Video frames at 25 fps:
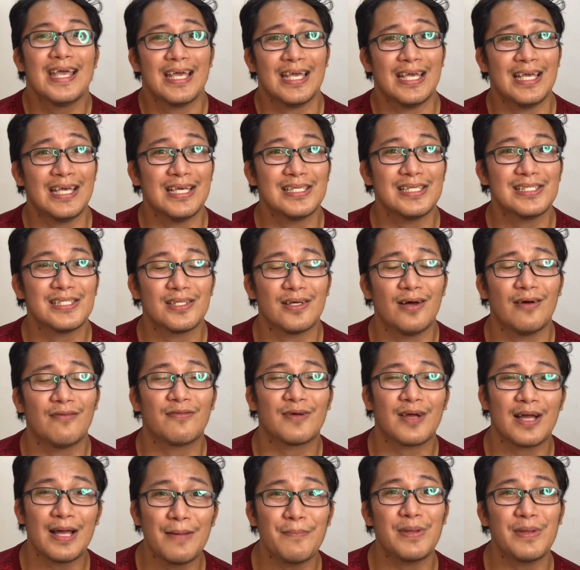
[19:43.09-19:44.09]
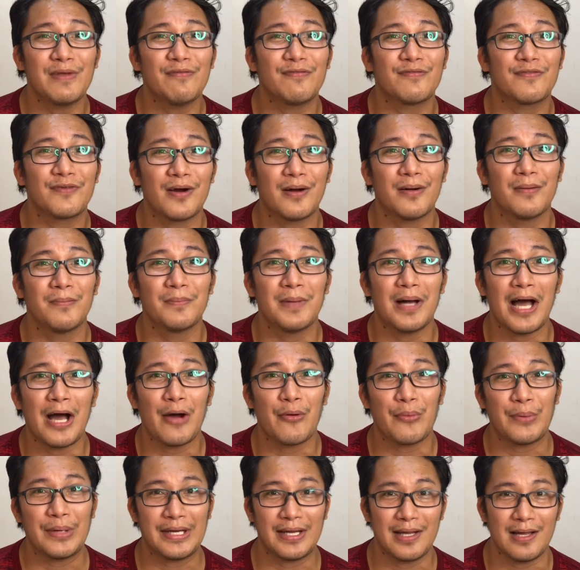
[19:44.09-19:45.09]
is coming from
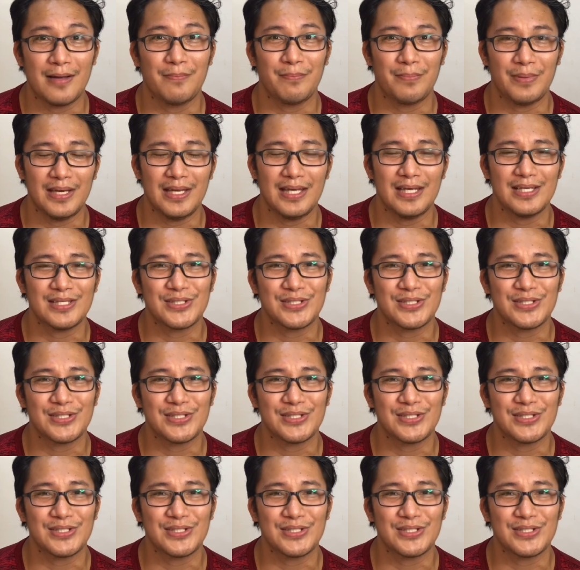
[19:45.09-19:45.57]
our company.